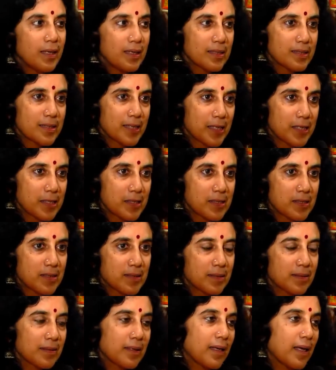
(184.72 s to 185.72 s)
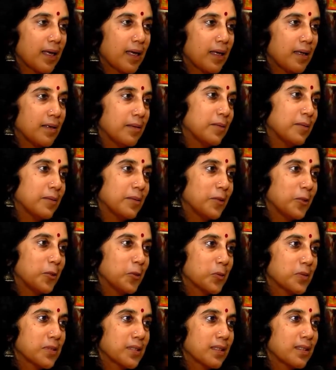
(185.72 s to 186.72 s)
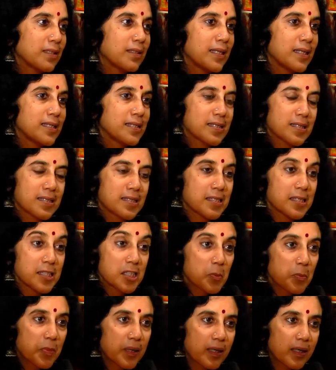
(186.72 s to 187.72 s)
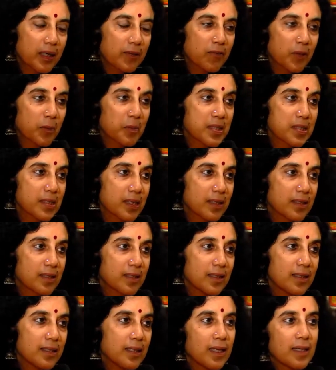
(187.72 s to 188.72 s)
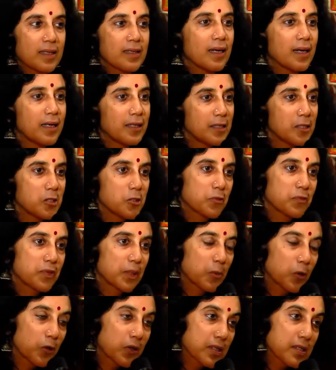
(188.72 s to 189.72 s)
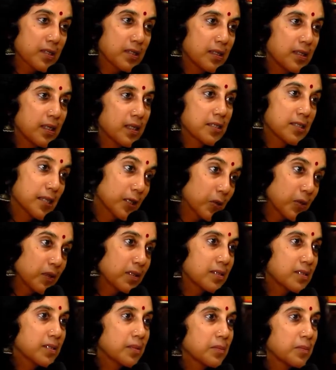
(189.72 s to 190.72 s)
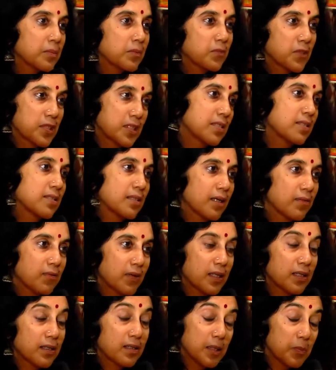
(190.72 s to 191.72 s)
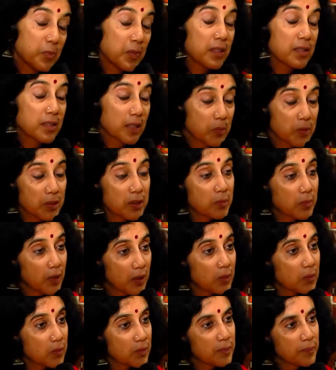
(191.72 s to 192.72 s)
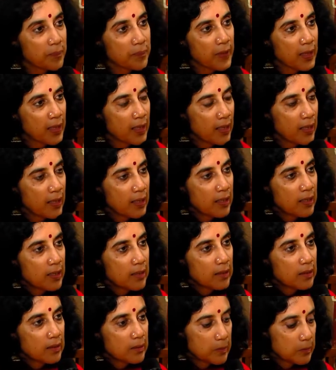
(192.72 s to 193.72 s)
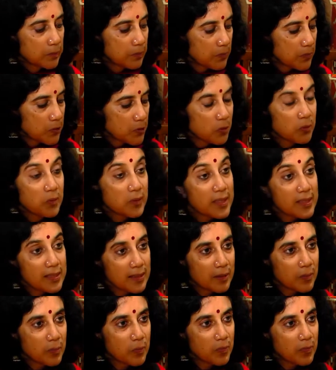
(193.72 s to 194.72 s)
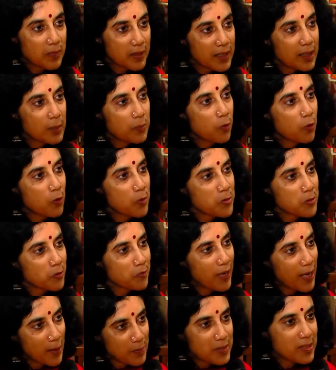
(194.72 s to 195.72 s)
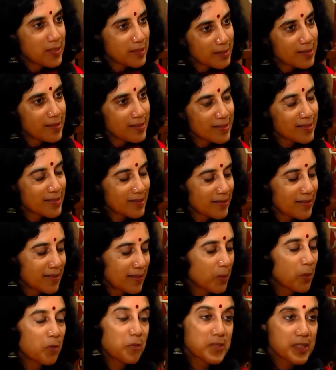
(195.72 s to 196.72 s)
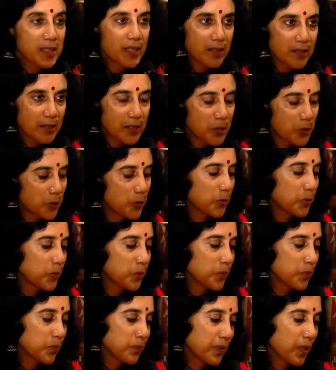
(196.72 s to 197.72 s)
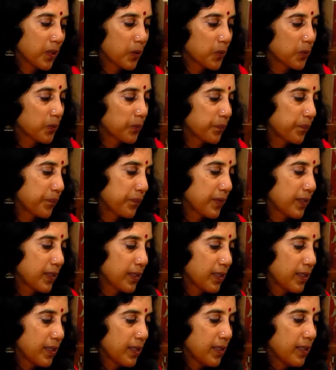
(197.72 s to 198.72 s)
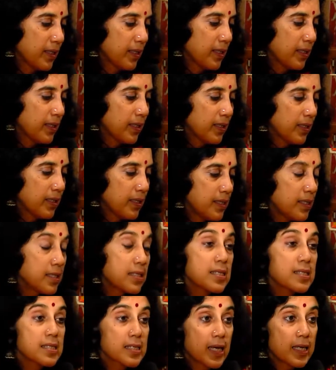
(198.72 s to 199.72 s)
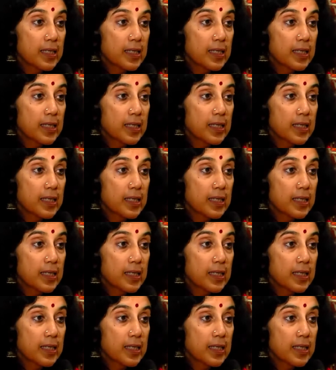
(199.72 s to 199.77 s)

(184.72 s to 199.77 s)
in a sense, you know, certain things just disappearing from this country, like ideas of democracy and secularism, which I felt deeply troubled about. Um, so these are really poems of absences, some of which I'll read to you now. It is